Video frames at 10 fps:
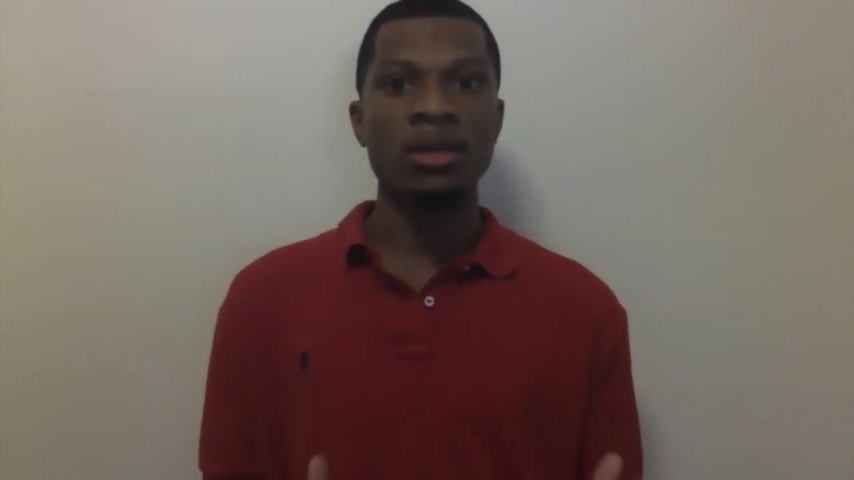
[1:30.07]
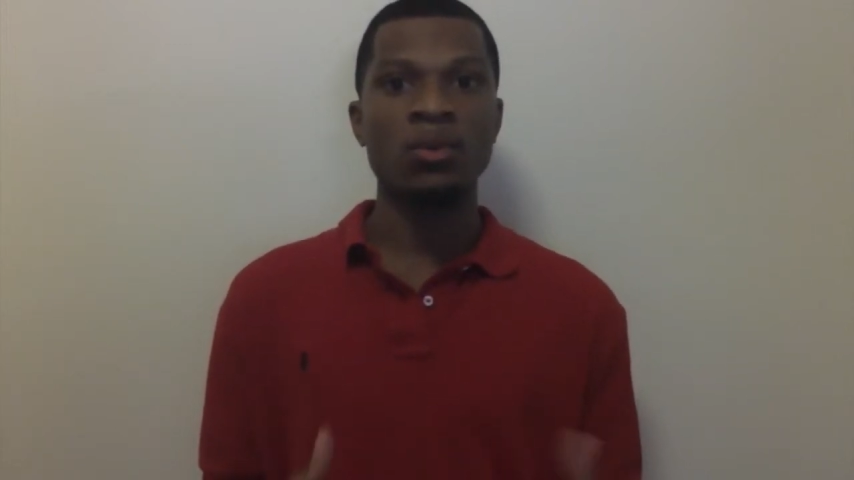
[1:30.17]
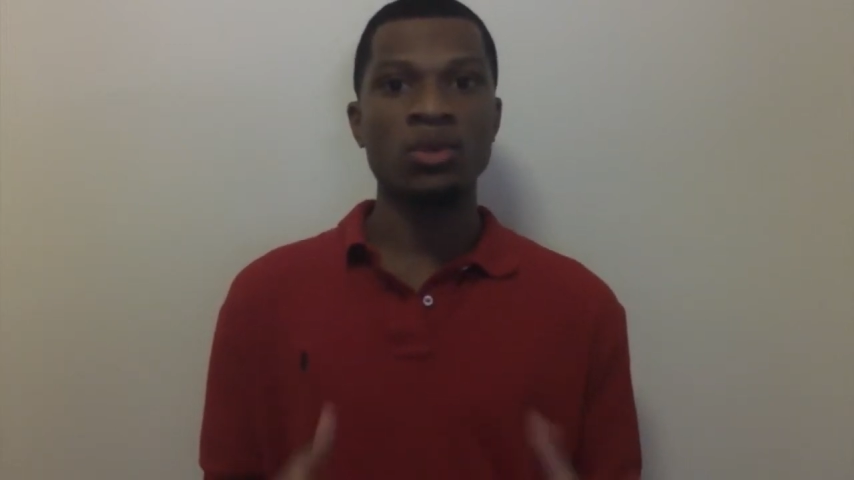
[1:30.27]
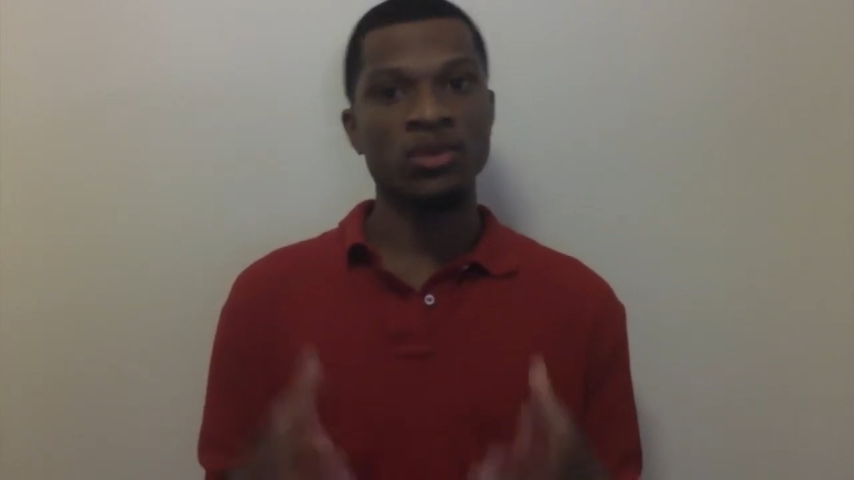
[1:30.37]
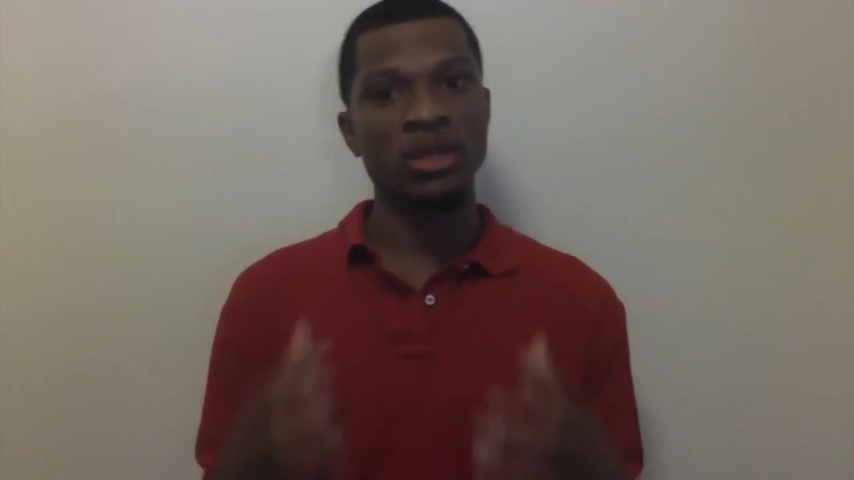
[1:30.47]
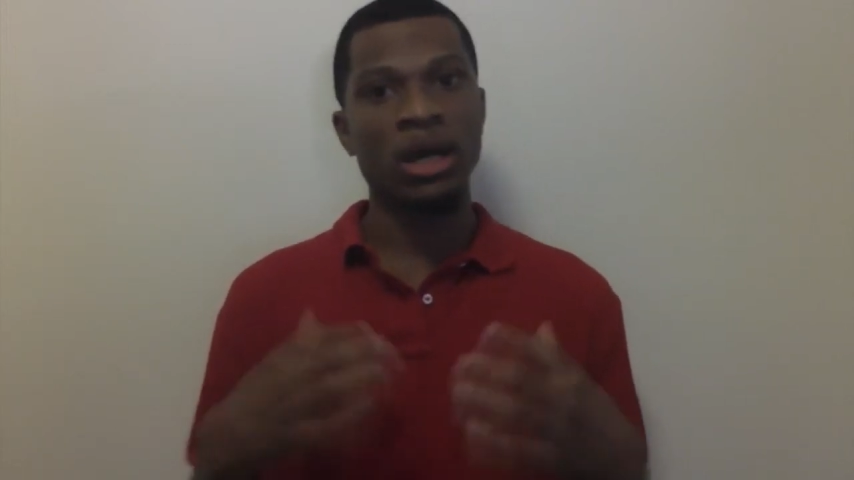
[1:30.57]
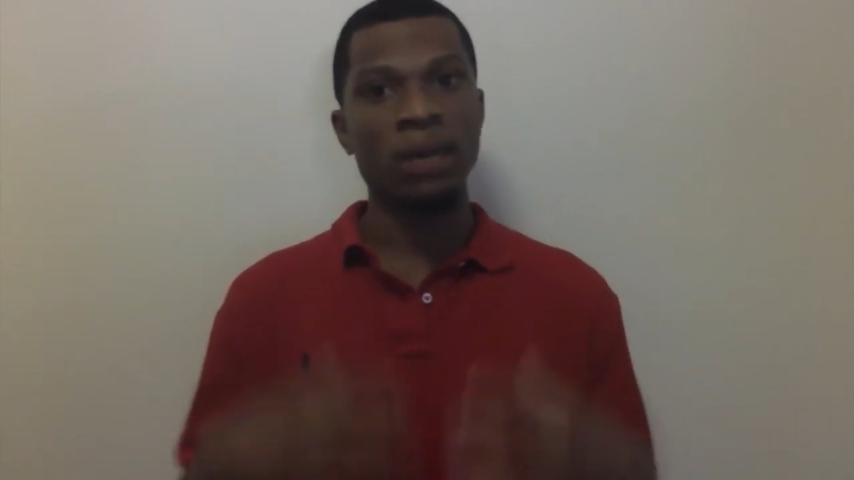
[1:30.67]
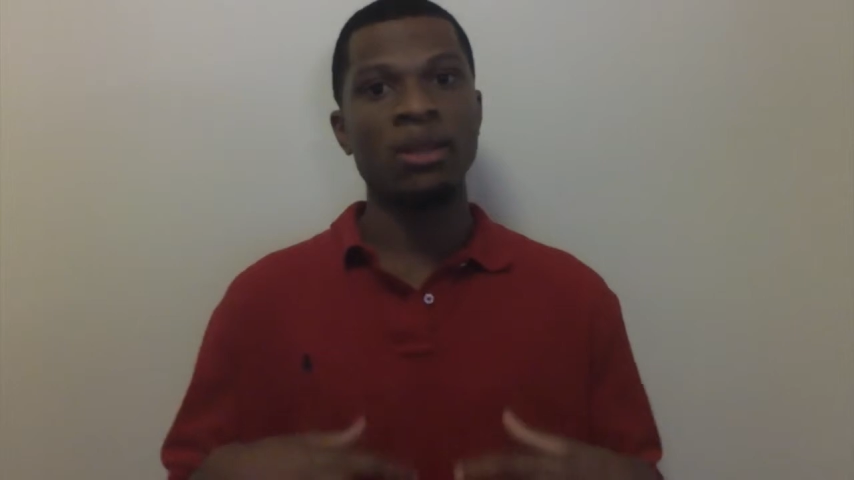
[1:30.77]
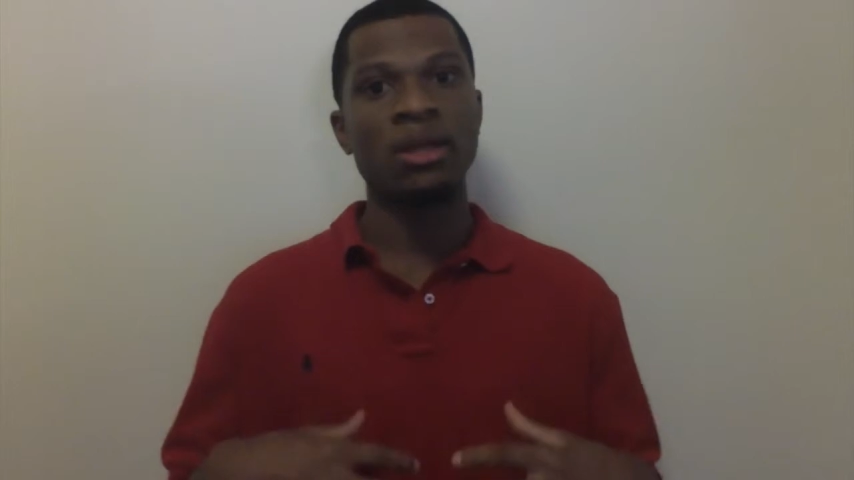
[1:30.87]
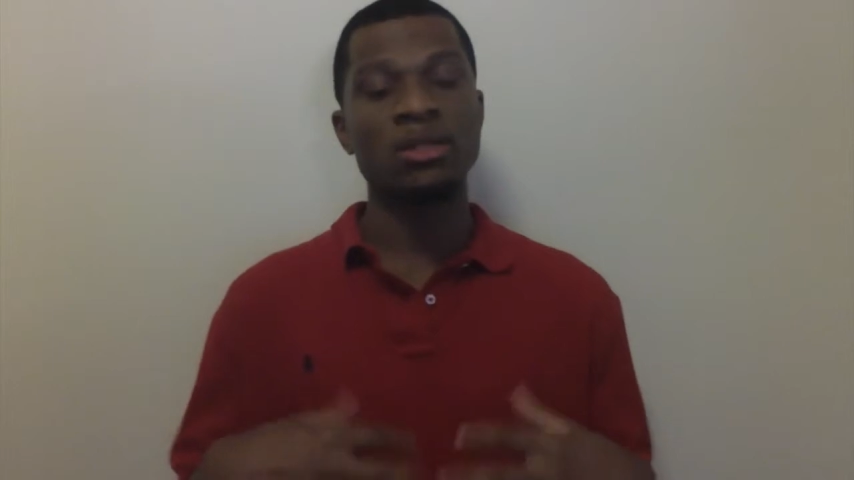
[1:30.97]
was really
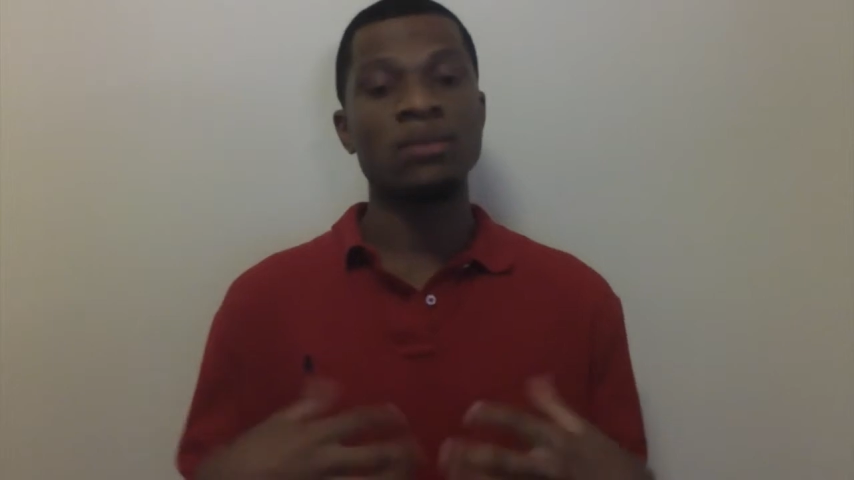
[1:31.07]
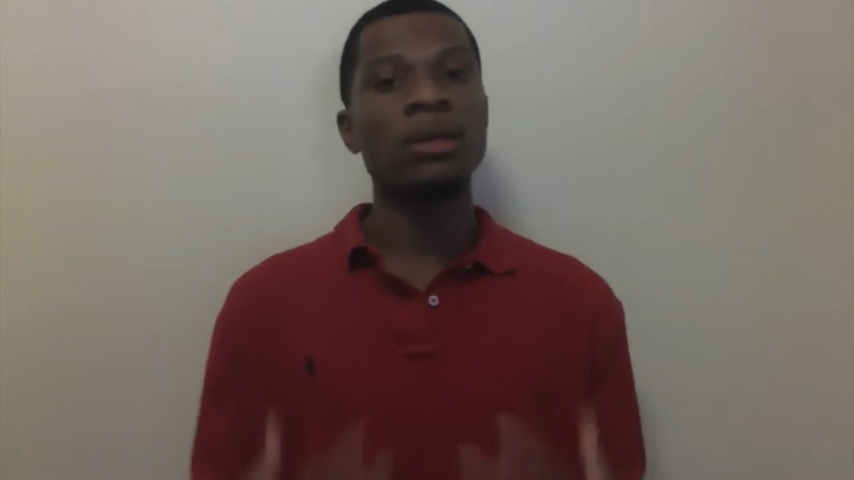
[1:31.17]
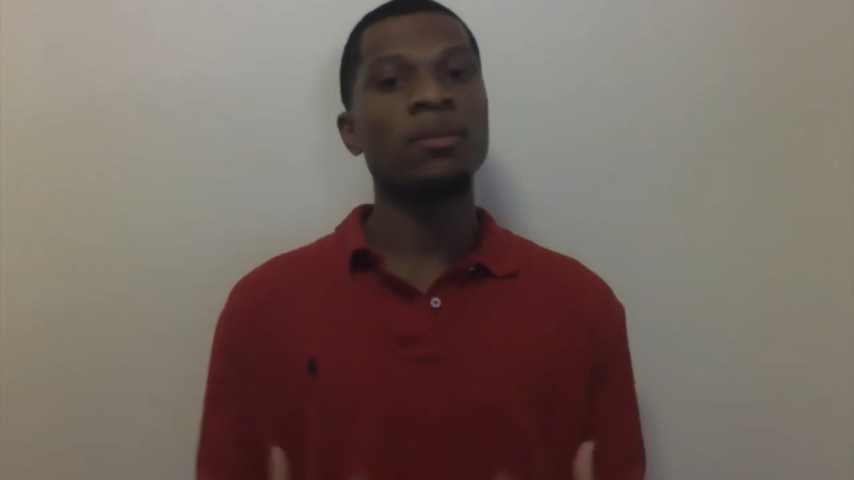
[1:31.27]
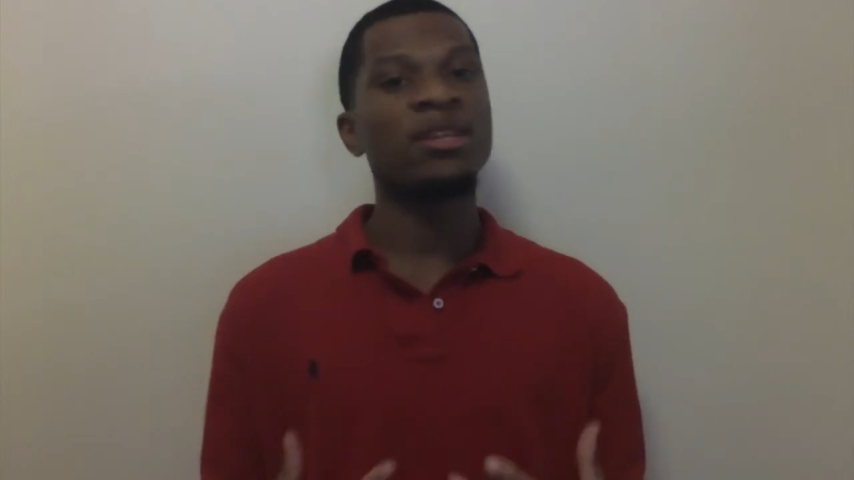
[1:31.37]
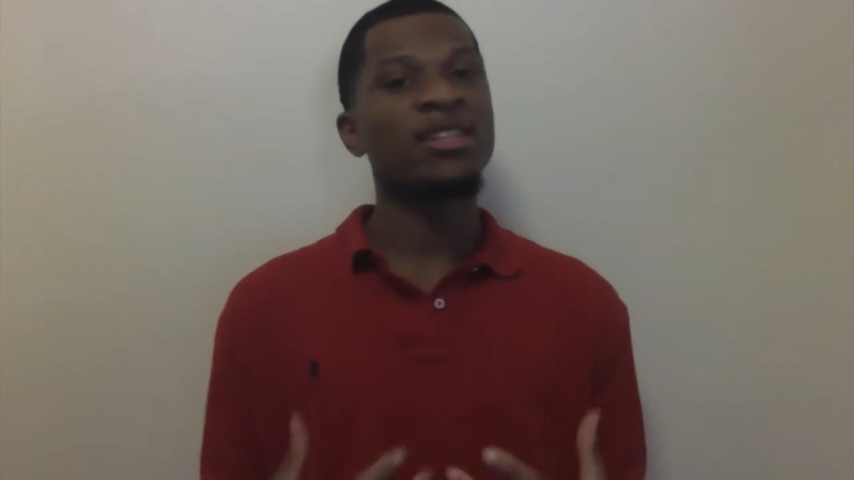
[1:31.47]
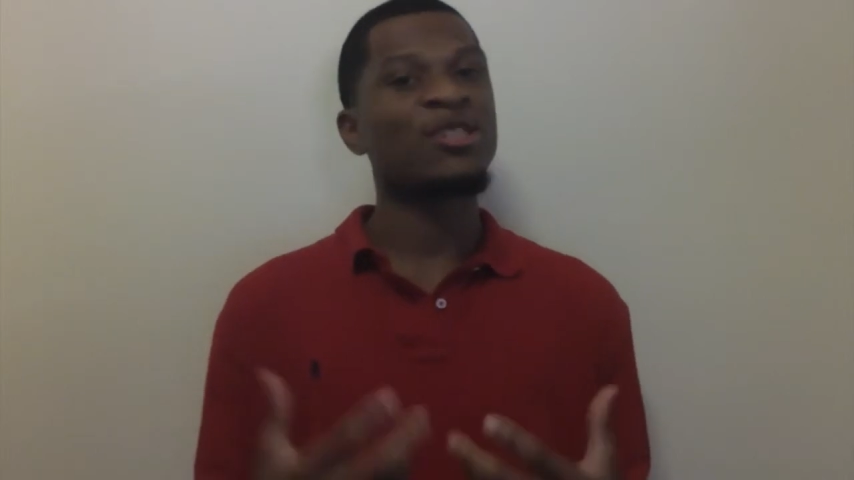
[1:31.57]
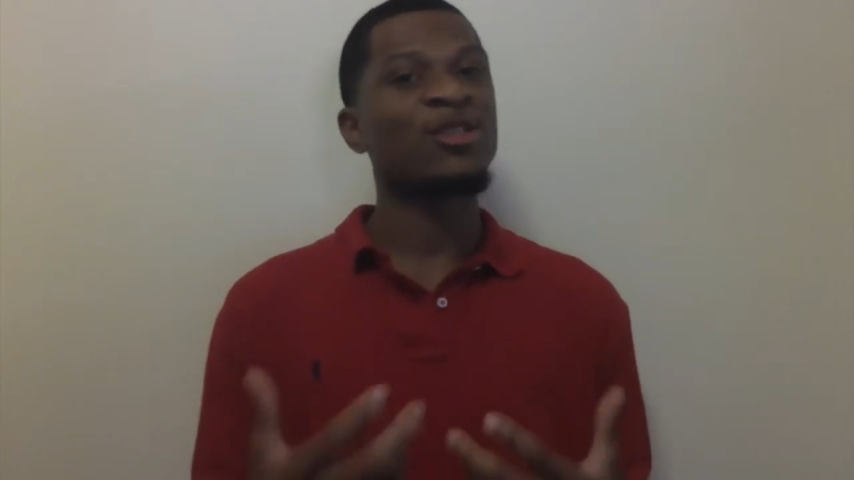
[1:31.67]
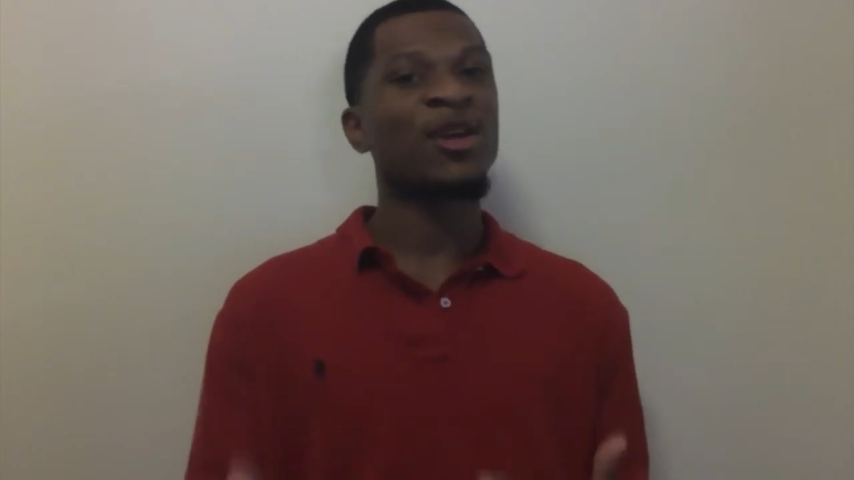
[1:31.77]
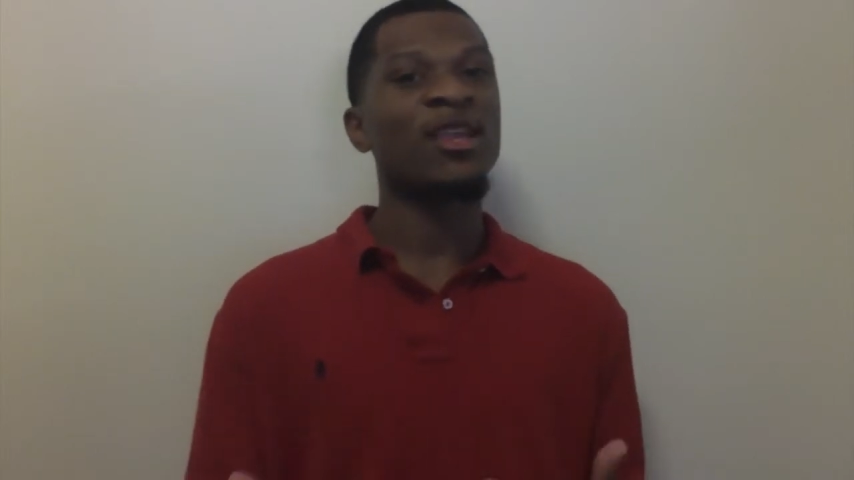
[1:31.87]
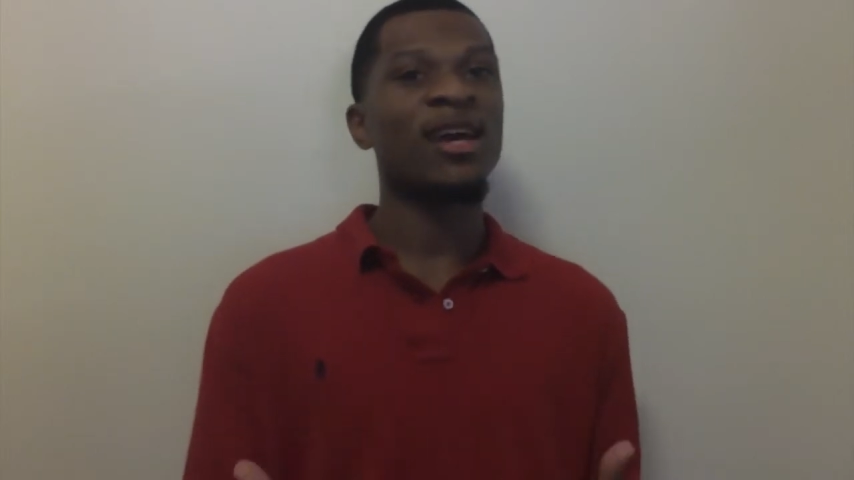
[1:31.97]
humbling to me because I
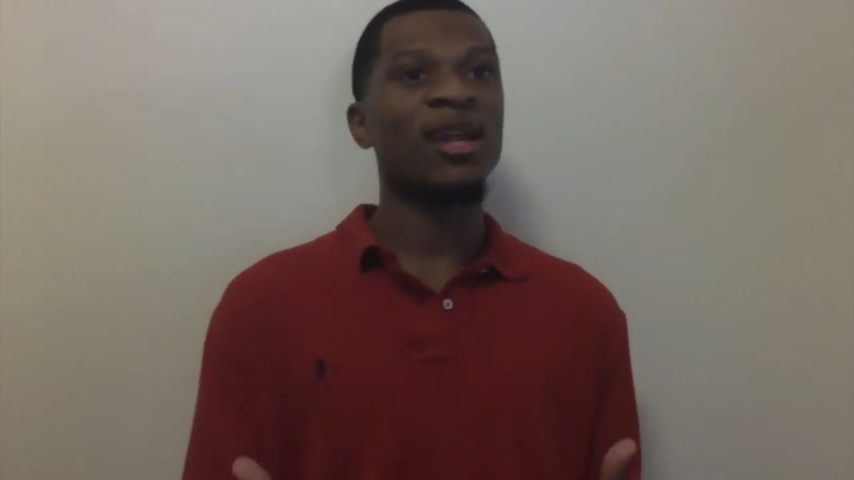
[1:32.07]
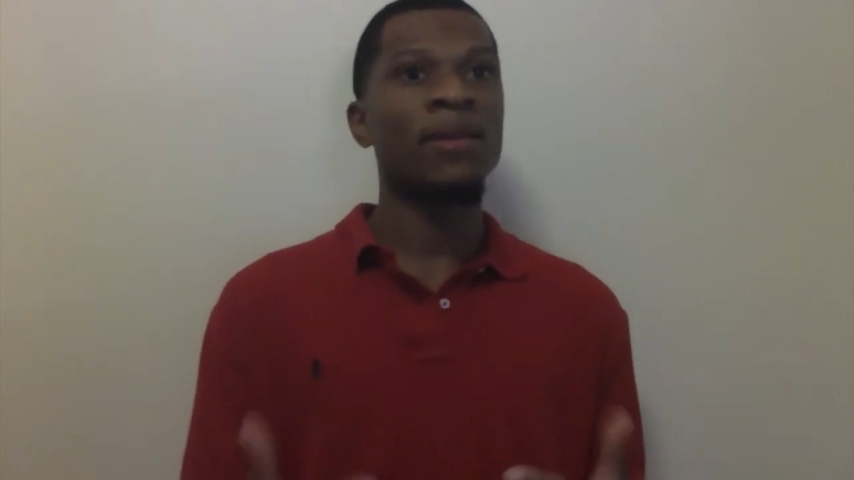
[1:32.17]
saw that